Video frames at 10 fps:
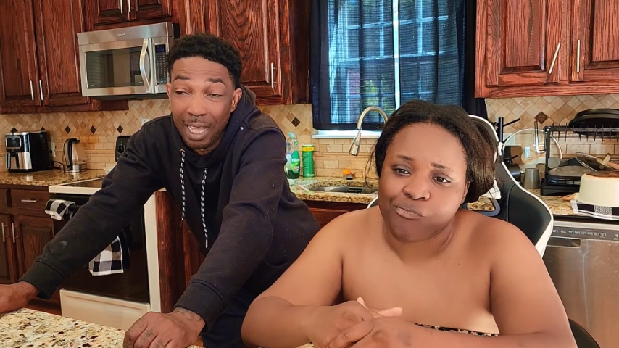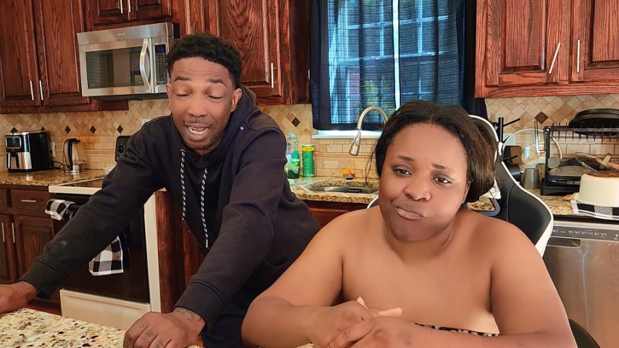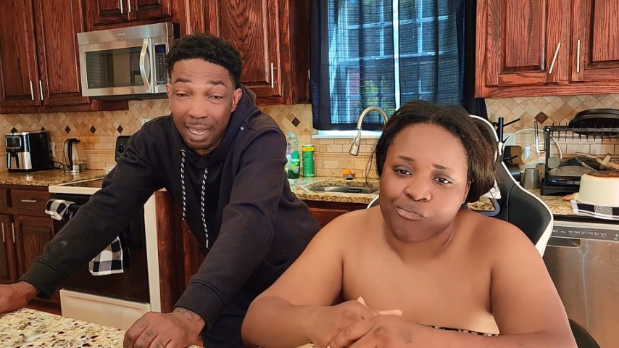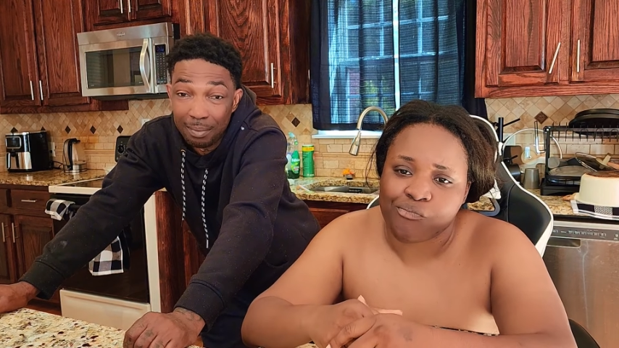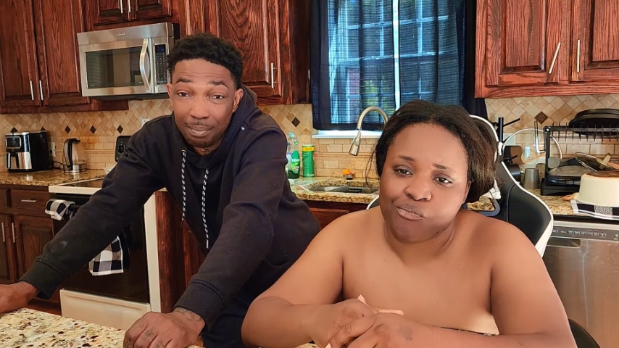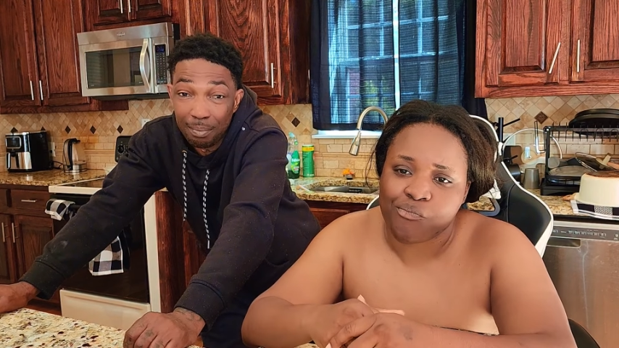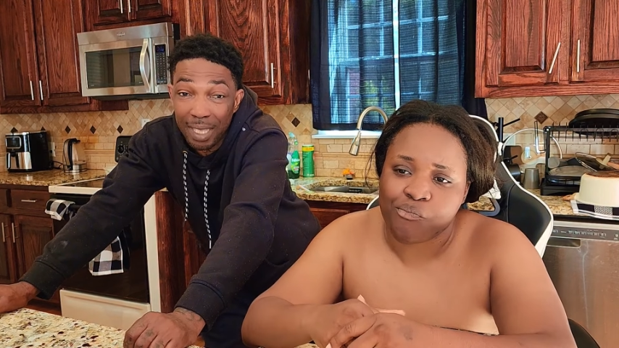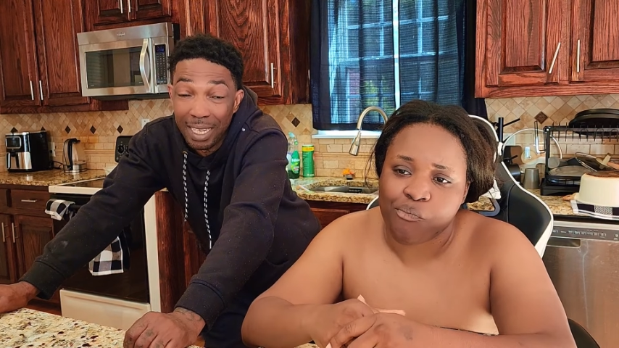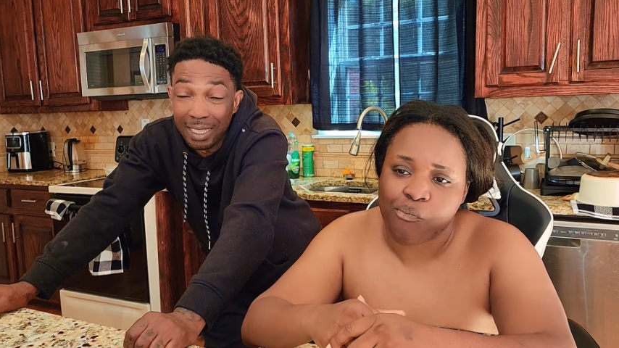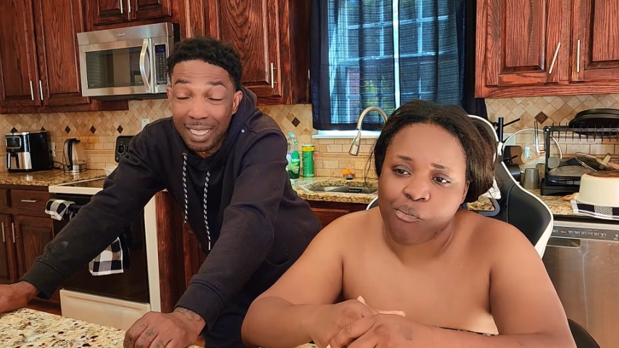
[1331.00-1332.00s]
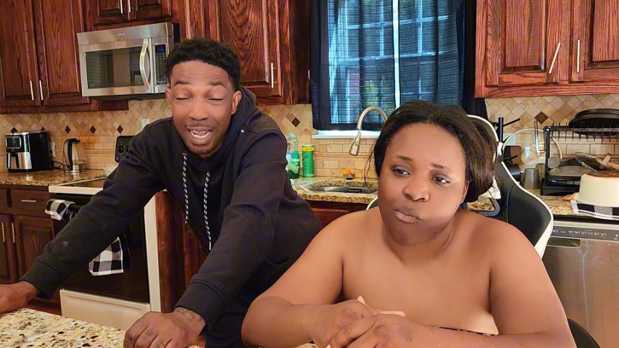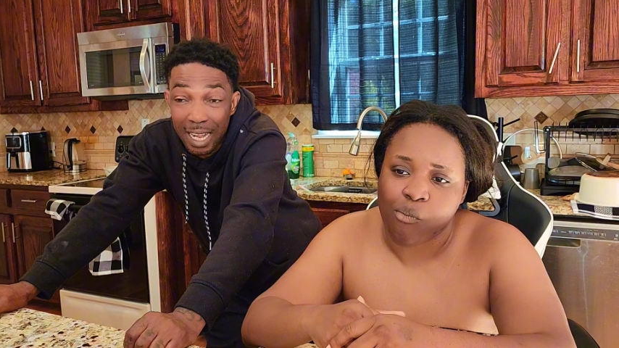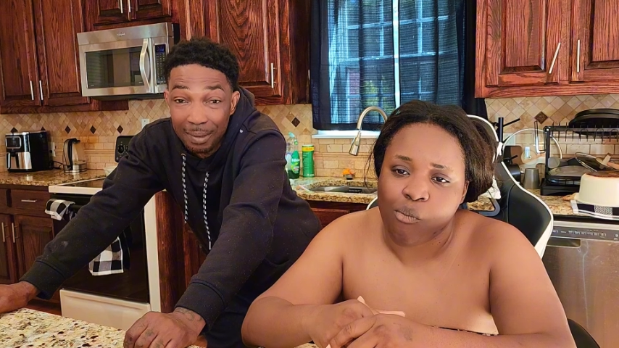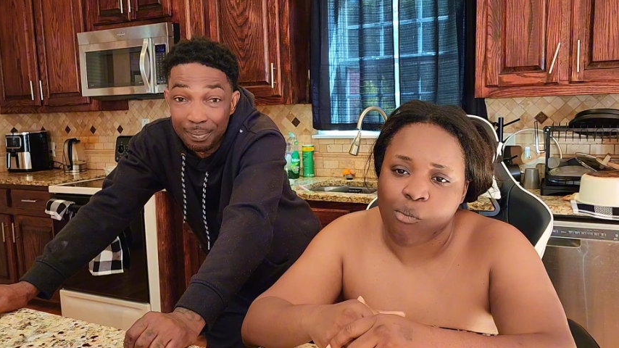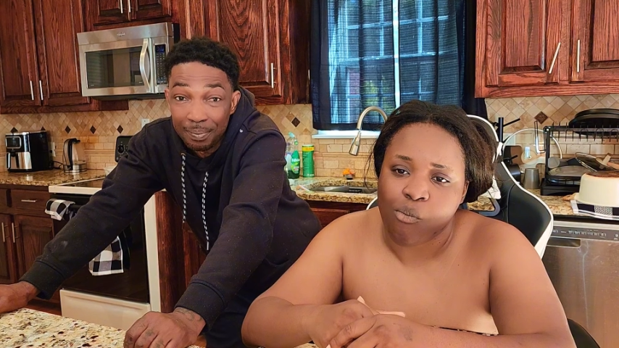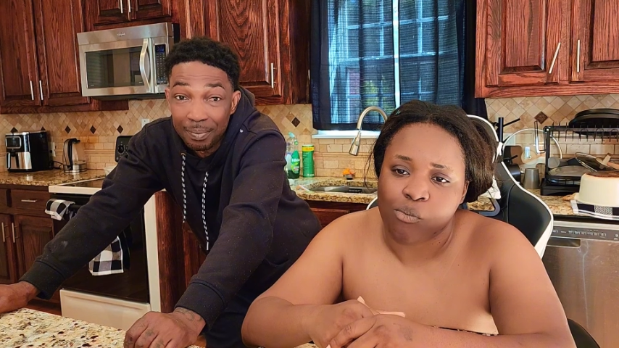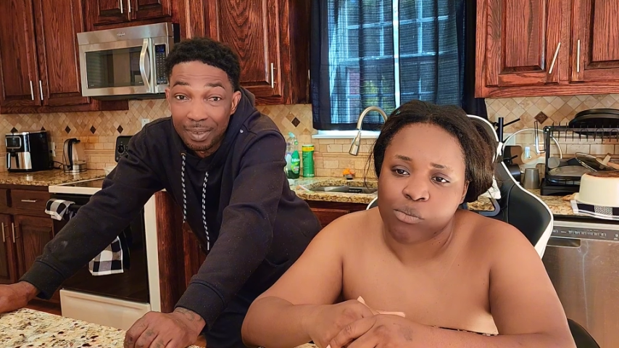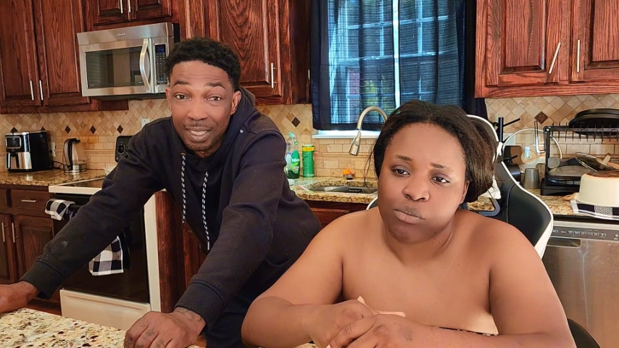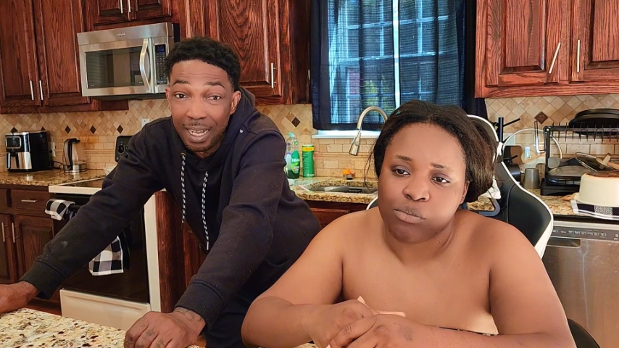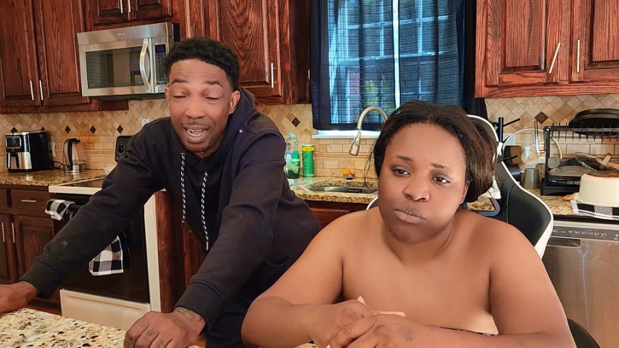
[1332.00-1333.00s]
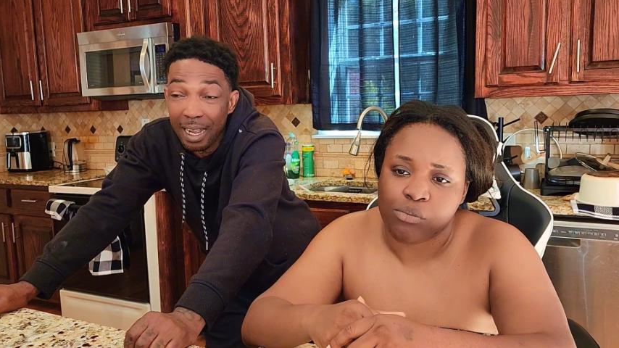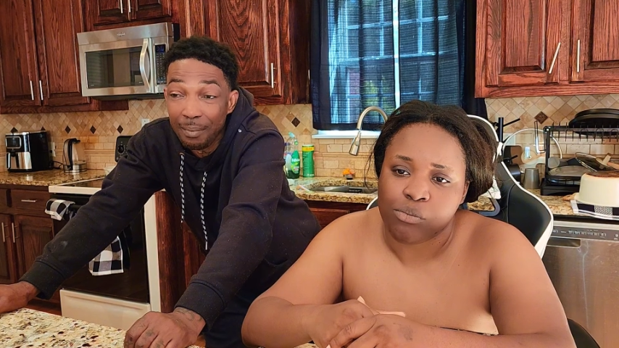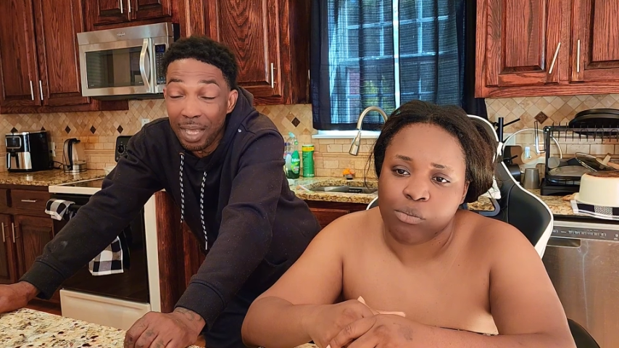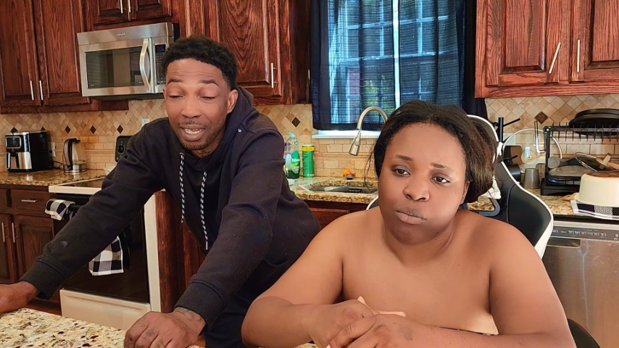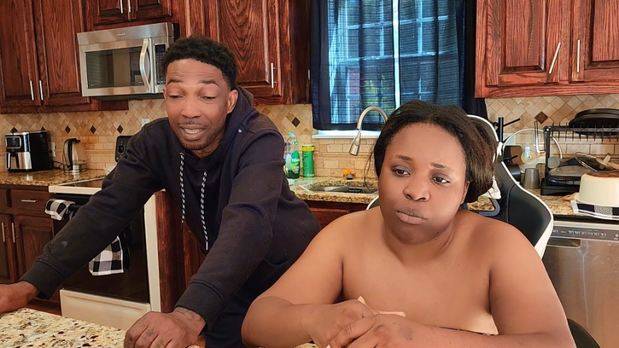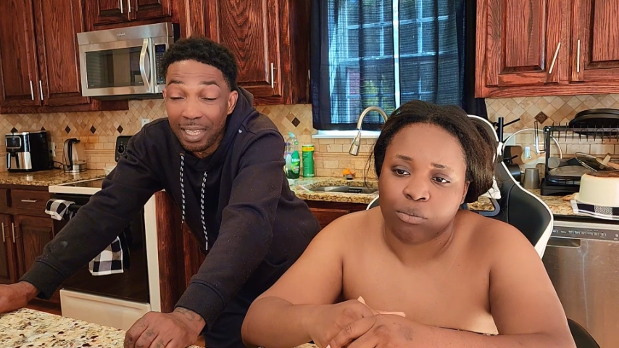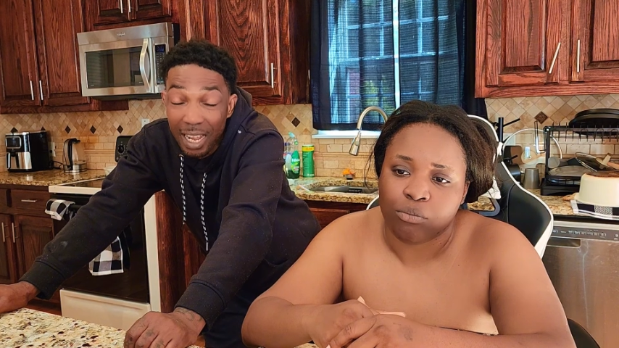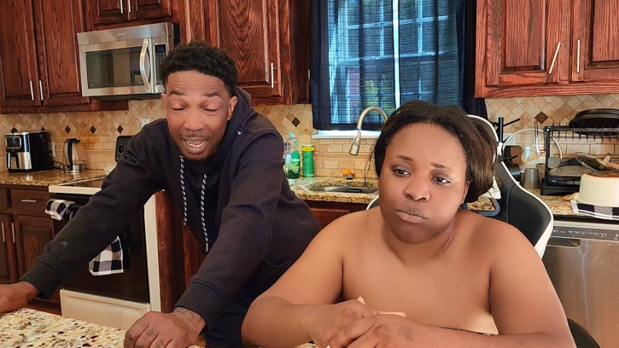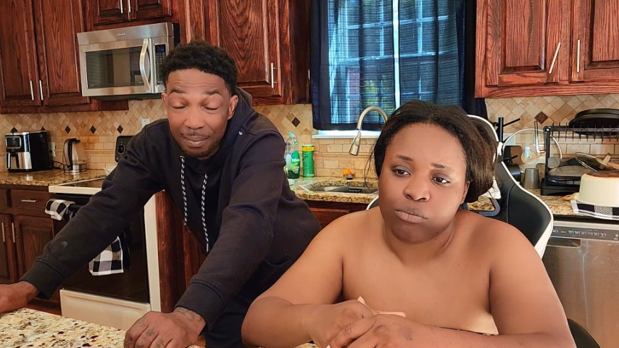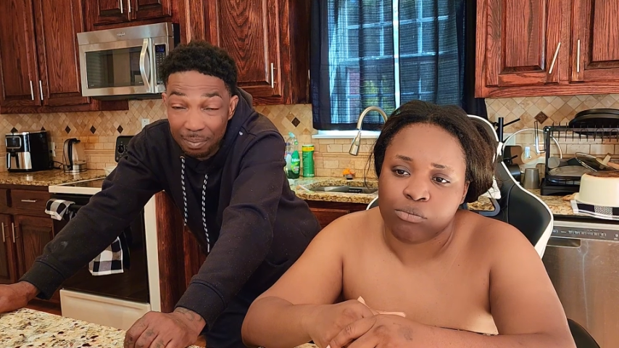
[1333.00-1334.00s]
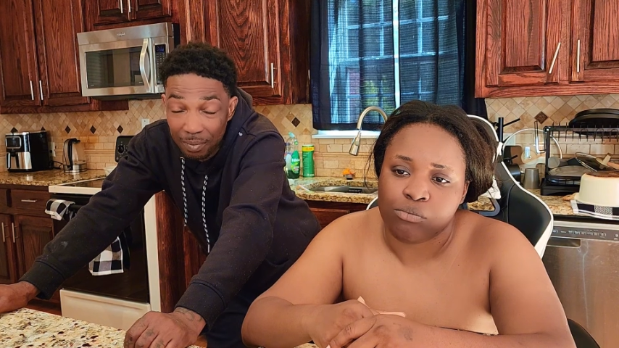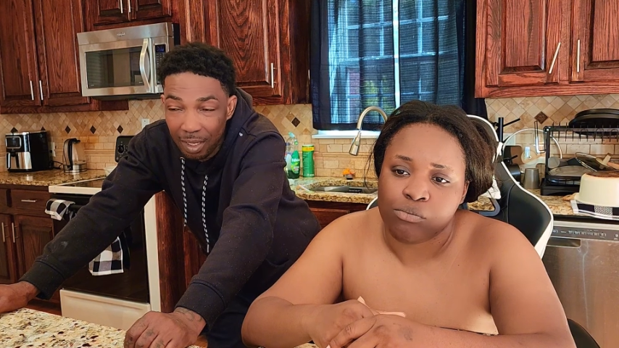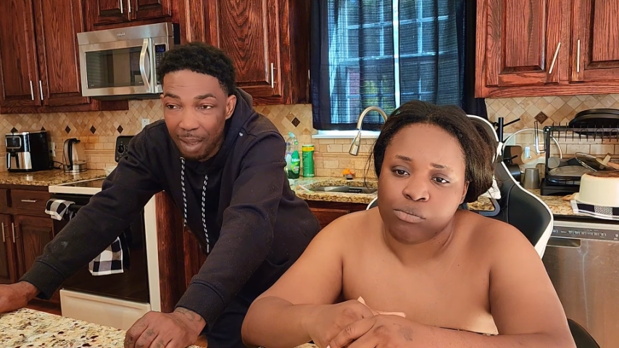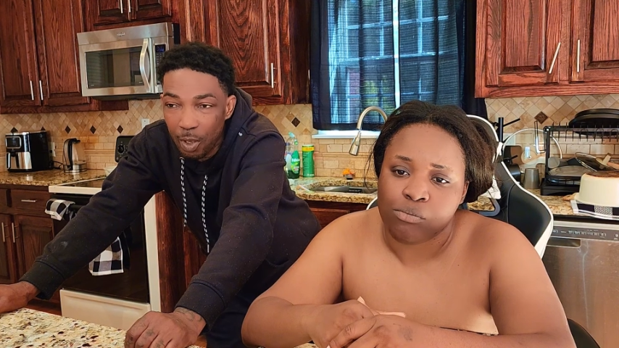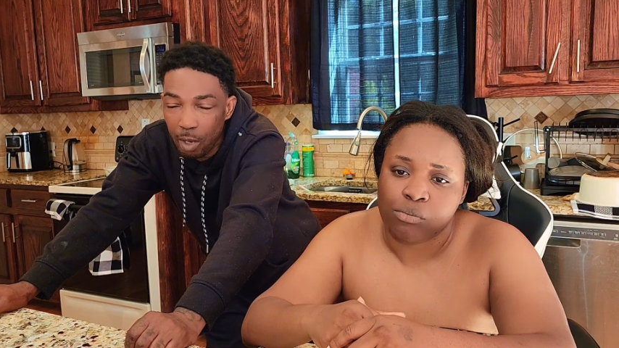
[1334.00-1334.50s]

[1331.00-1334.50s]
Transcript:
Speaker 1: dagger. Me a dagger. Uh, me a dagger. And me